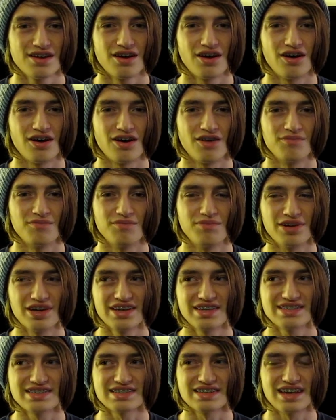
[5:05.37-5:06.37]

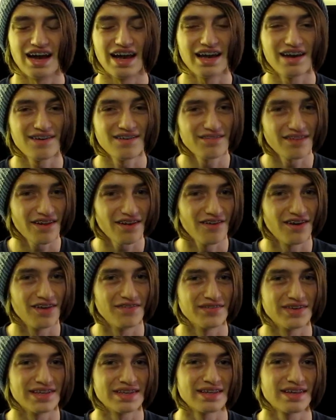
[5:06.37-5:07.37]
But I don't know, I
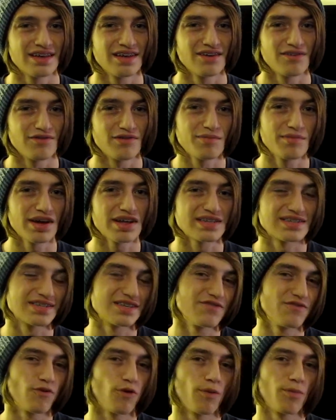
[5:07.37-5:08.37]
mean, we might
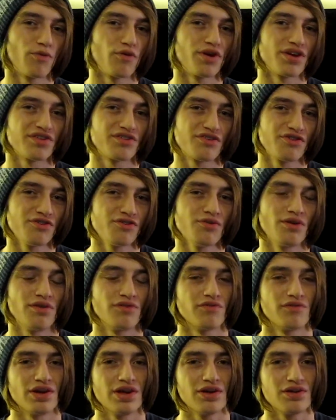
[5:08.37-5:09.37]
see 4.2
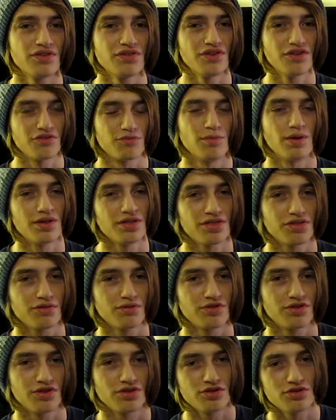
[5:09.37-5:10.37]
unveiled this month
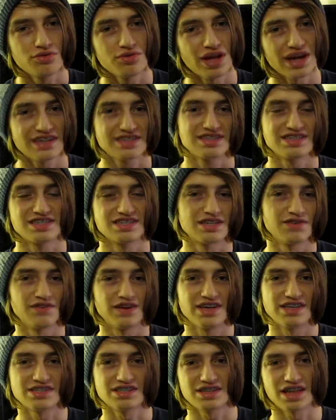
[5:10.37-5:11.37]
with a new Nexus
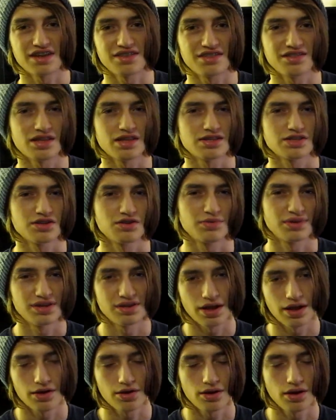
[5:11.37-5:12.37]
device, and I think that's going to be
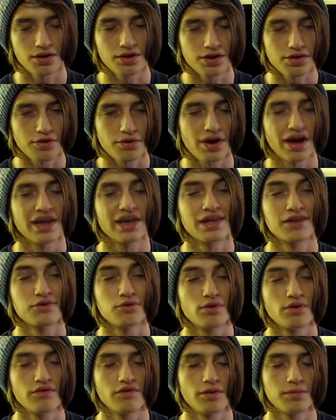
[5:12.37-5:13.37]
another
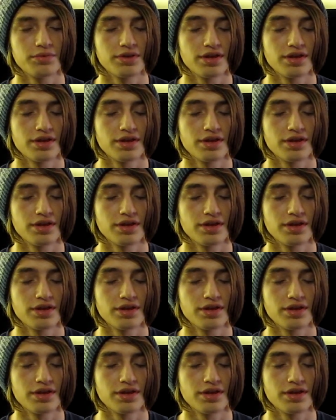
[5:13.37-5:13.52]
iterative